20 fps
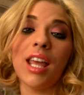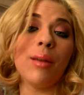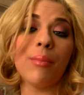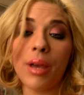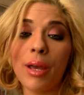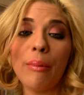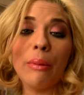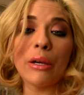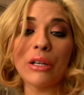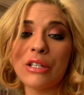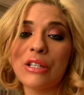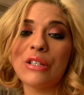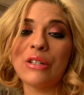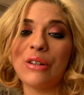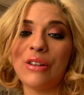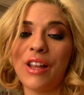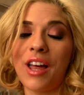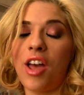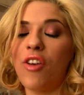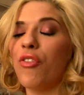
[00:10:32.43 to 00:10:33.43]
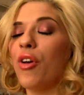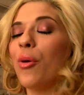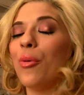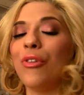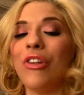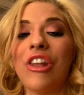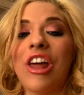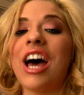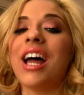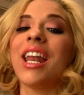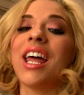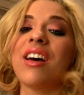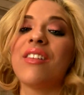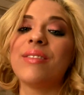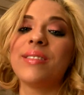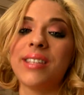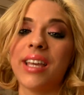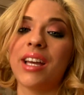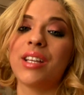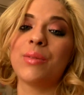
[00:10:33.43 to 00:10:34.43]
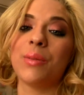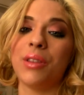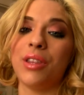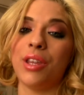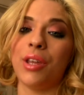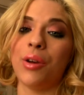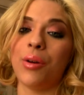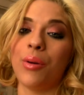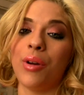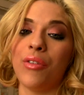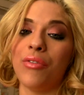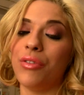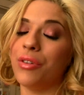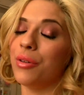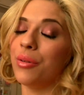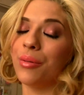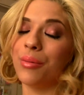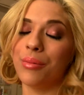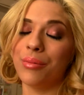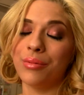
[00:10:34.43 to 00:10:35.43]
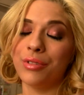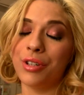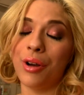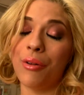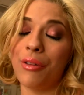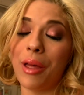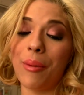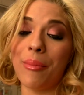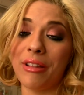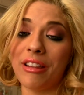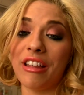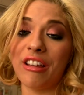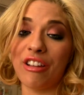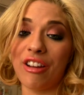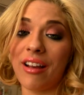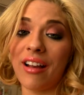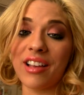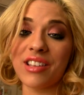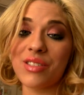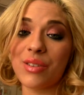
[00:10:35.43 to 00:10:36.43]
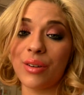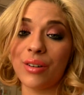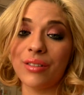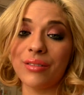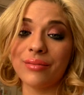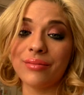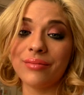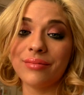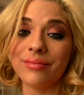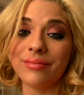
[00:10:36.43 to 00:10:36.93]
In my personal life, I will not have sex with you if you don't let me lick your asshole.